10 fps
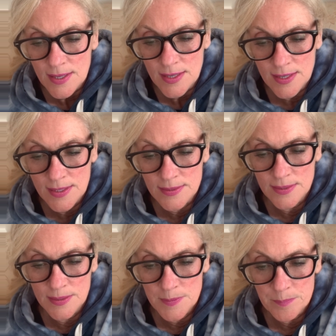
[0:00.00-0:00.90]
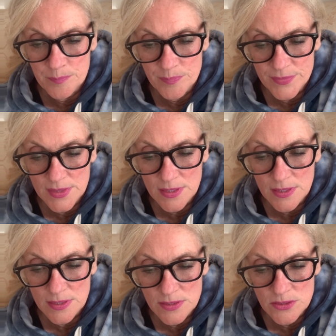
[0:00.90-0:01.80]
And
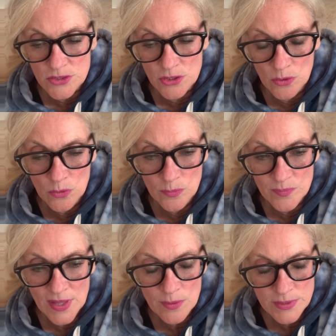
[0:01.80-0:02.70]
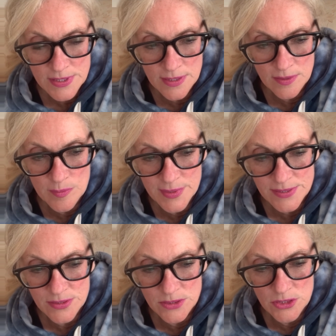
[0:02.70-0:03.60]
so that was the end of the
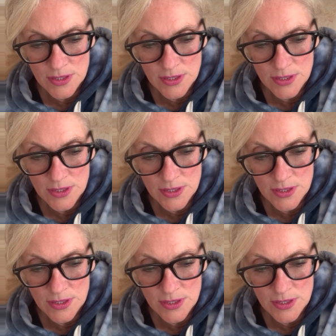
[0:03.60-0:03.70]
message.